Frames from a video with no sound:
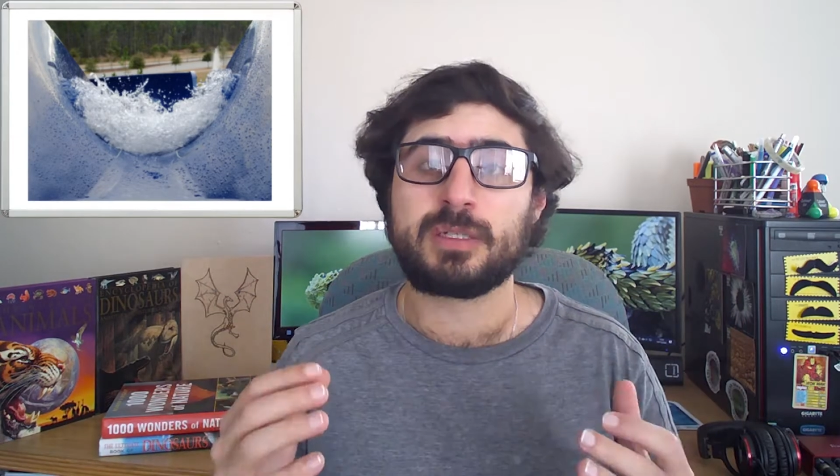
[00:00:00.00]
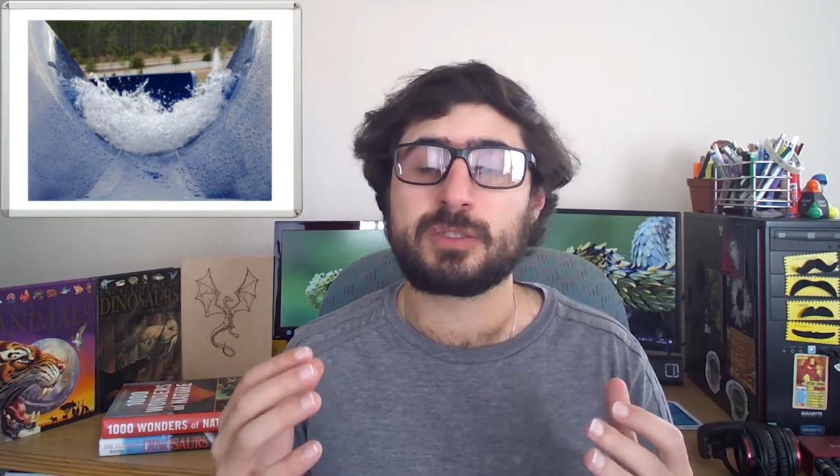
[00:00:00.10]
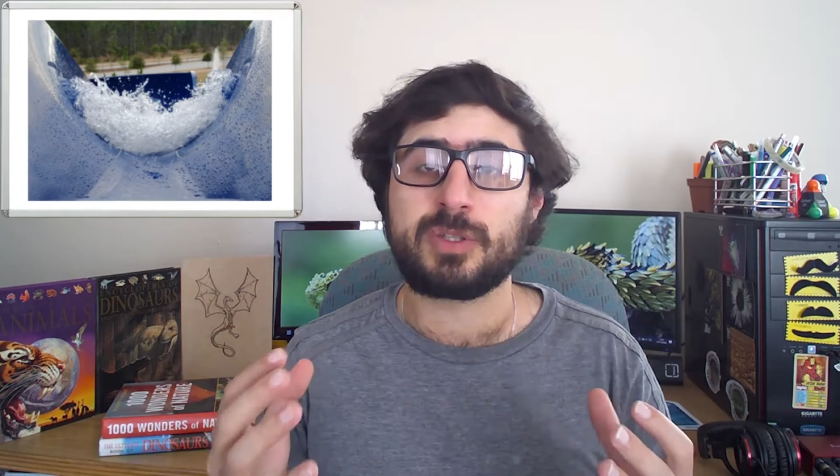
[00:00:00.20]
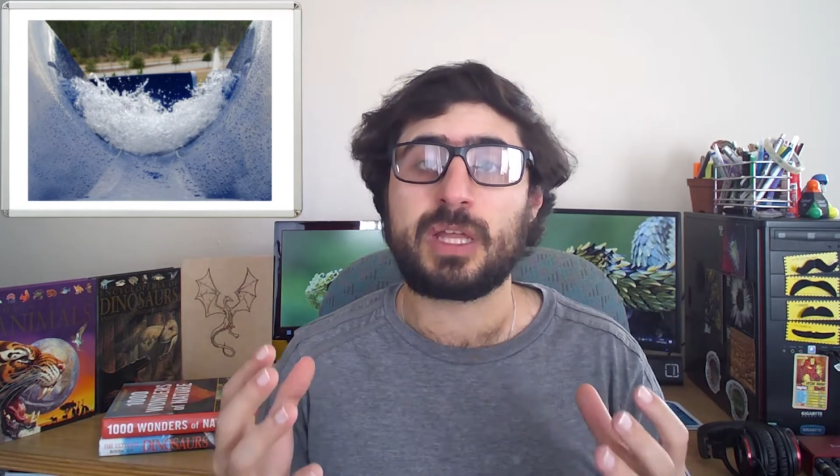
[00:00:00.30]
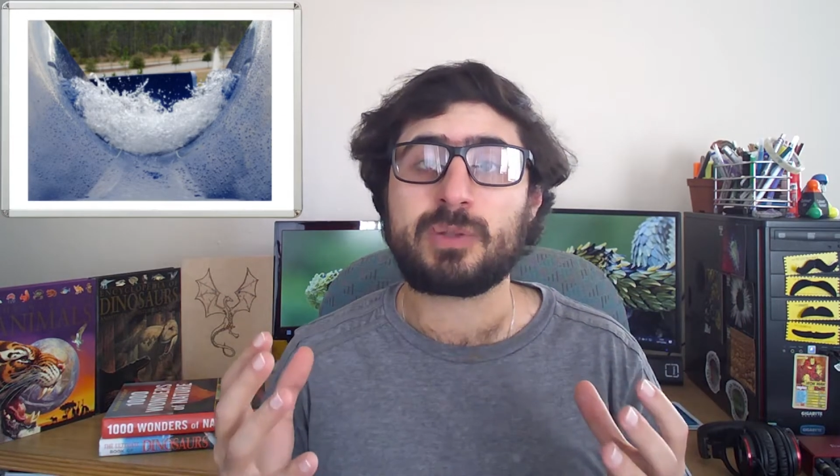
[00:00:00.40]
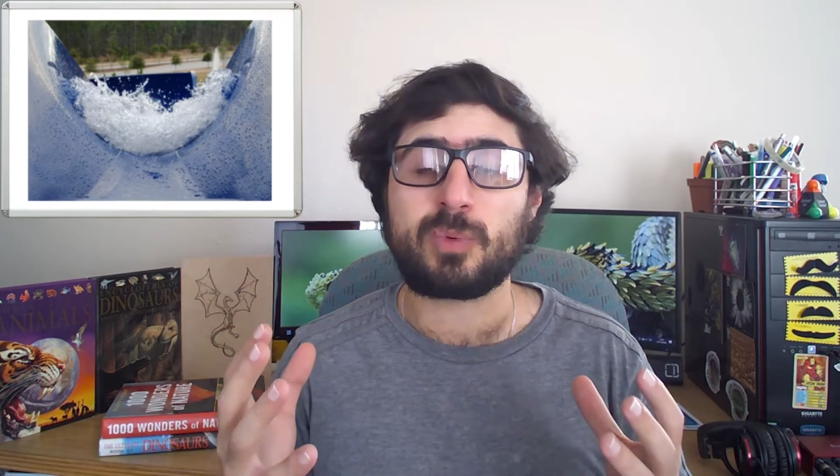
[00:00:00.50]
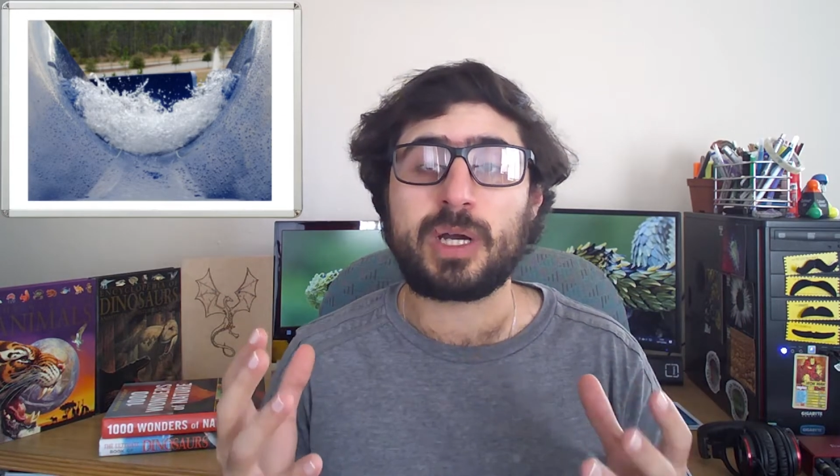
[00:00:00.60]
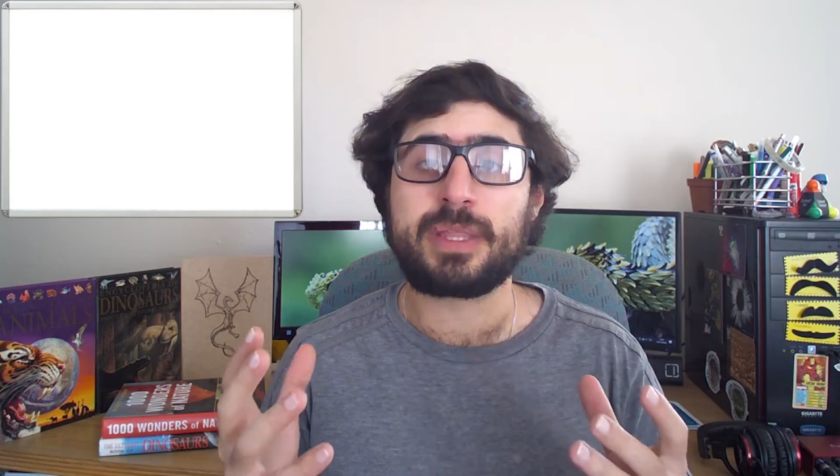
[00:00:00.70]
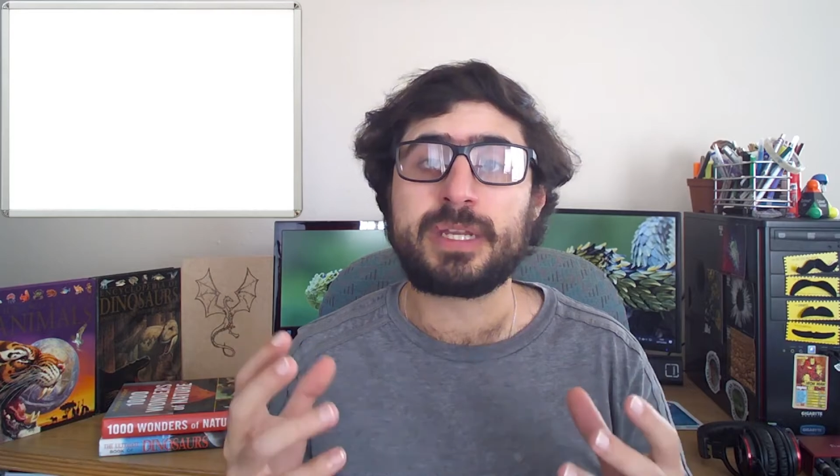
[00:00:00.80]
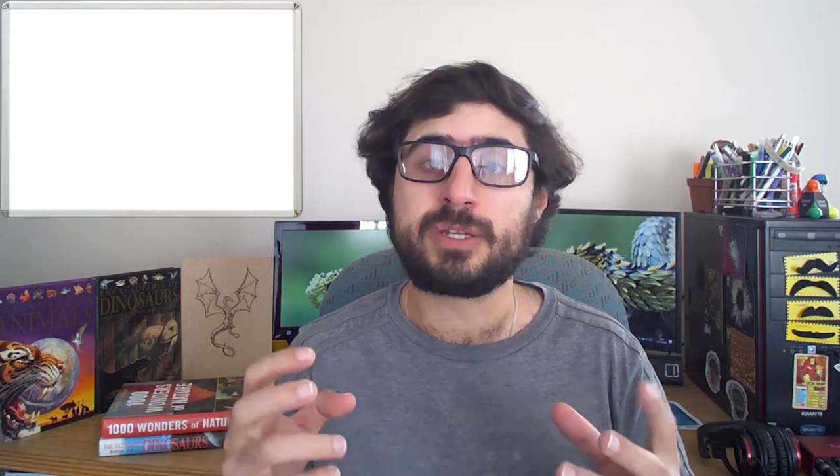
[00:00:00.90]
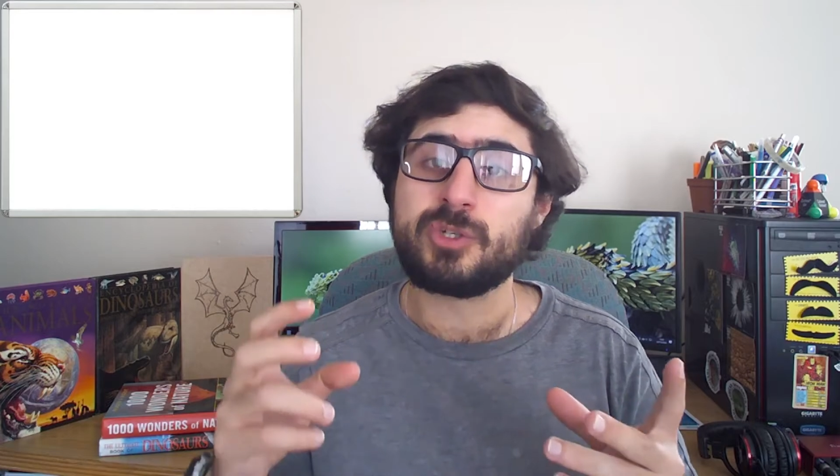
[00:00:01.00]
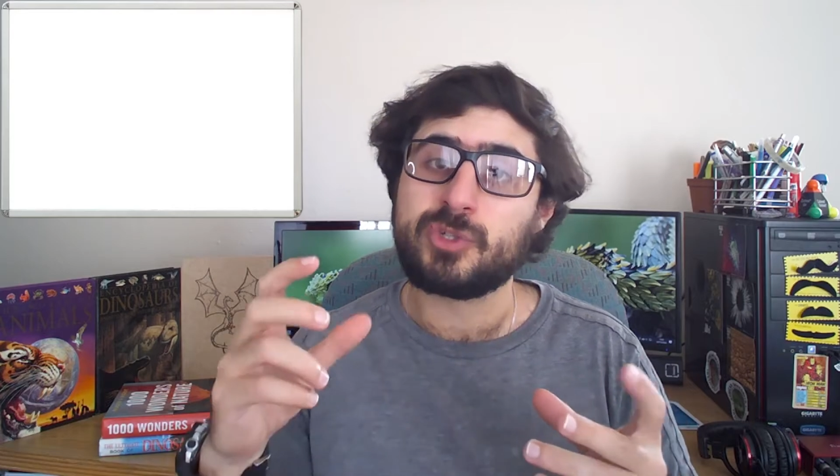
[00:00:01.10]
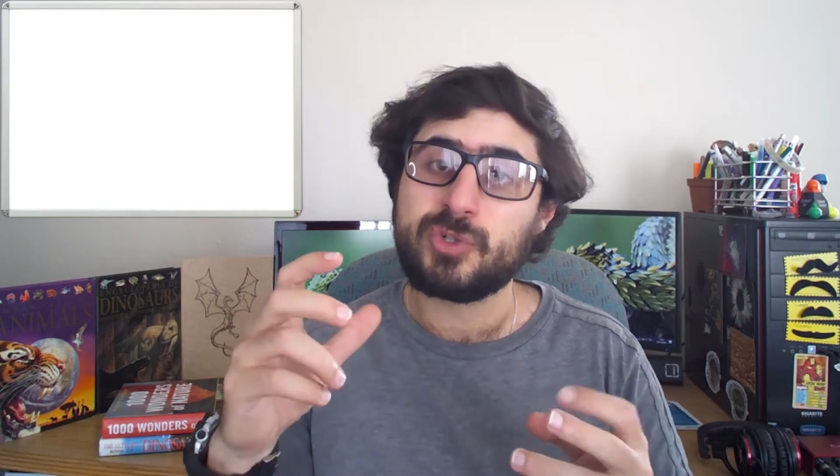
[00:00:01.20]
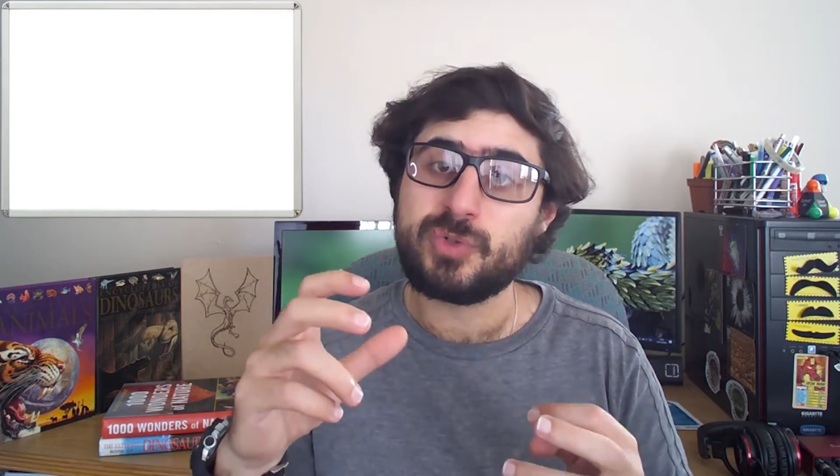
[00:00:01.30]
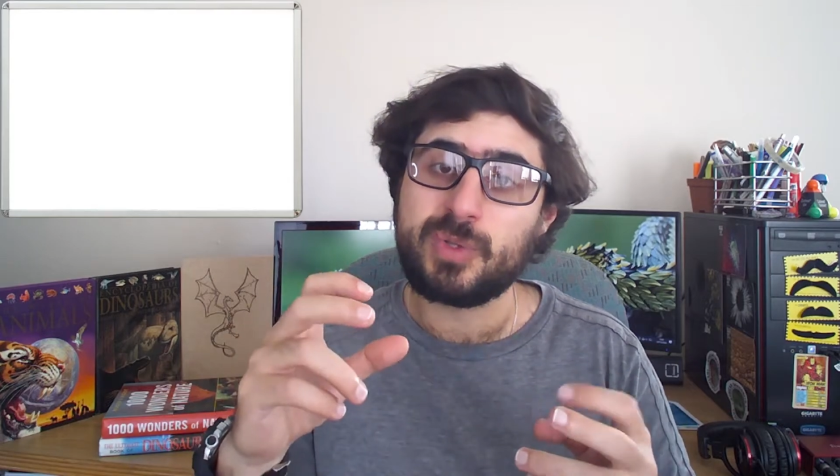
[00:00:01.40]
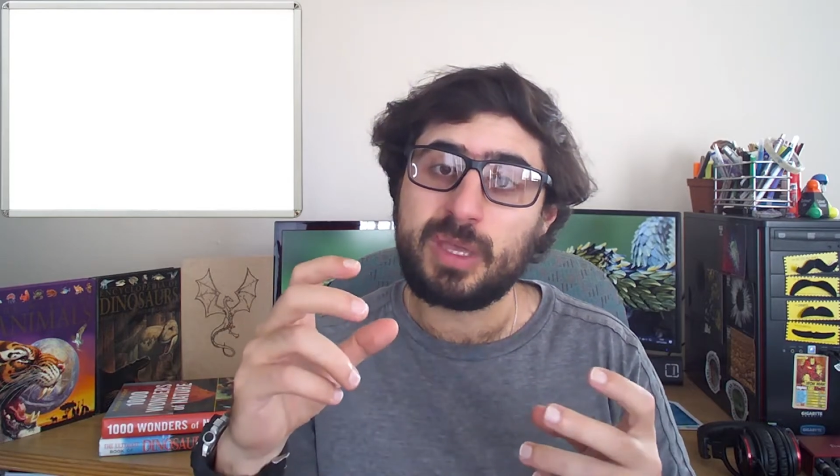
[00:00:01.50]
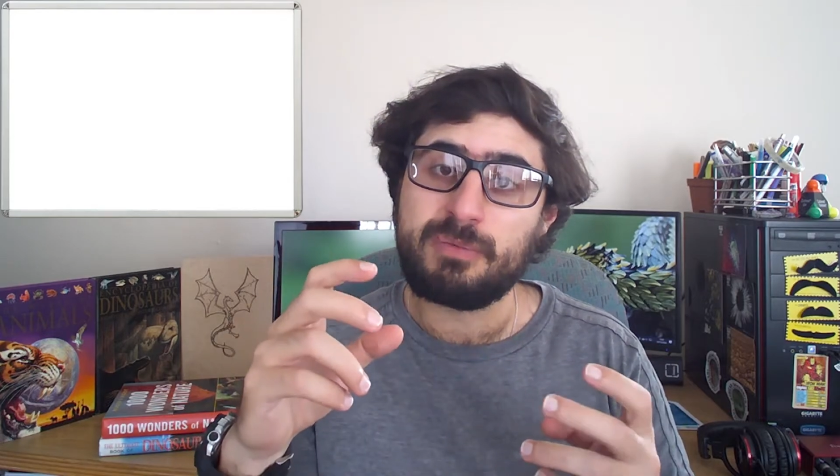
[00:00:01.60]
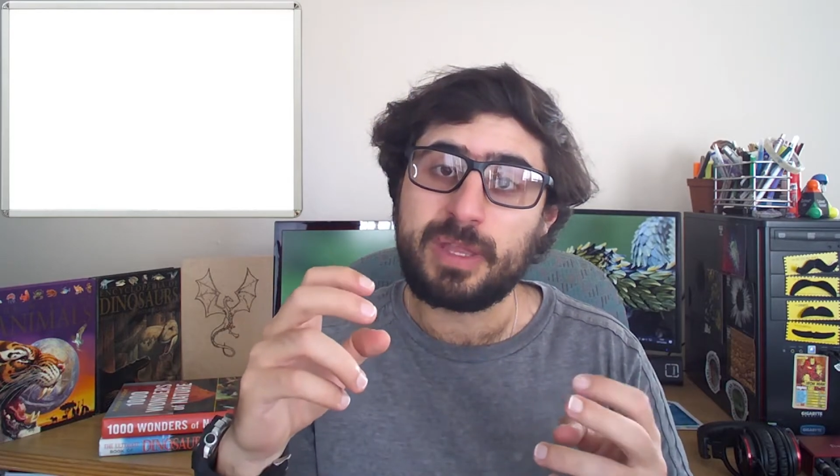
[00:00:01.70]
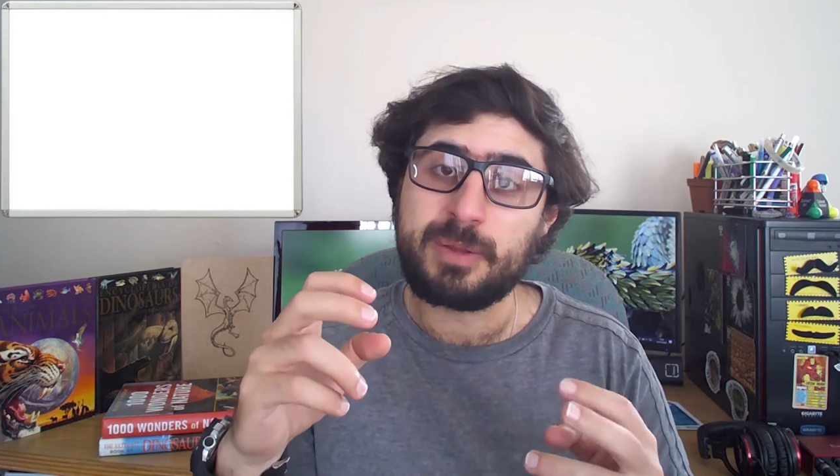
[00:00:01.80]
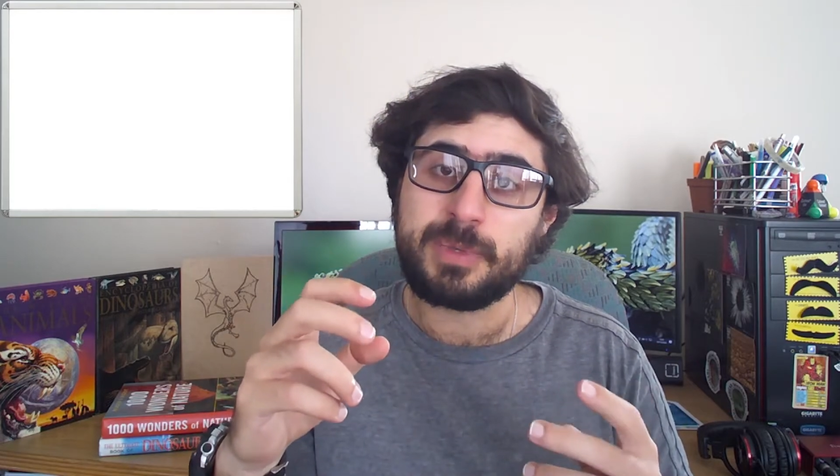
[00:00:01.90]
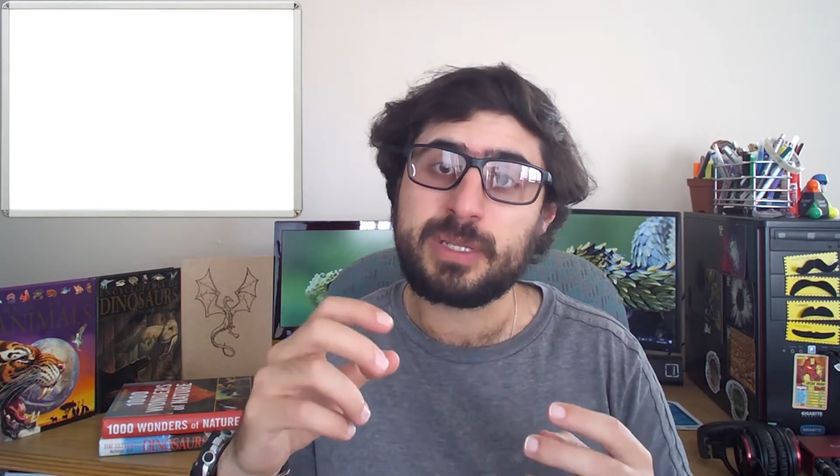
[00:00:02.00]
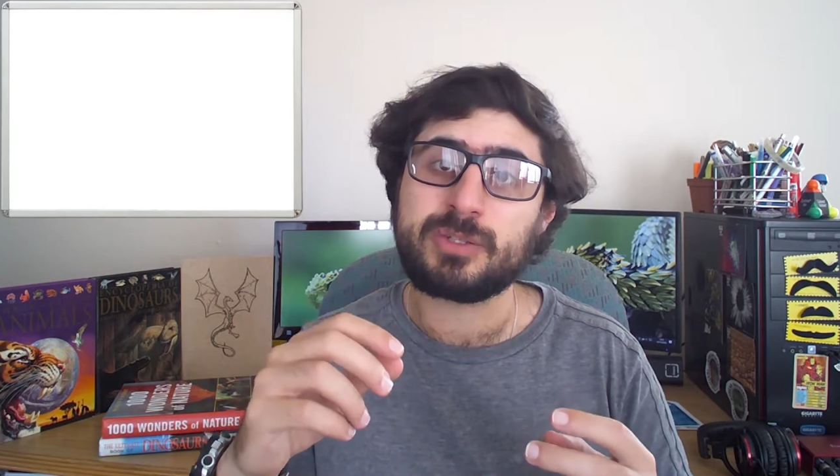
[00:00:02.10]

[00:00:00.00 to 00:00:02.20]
So that's why they need to chew their venom in,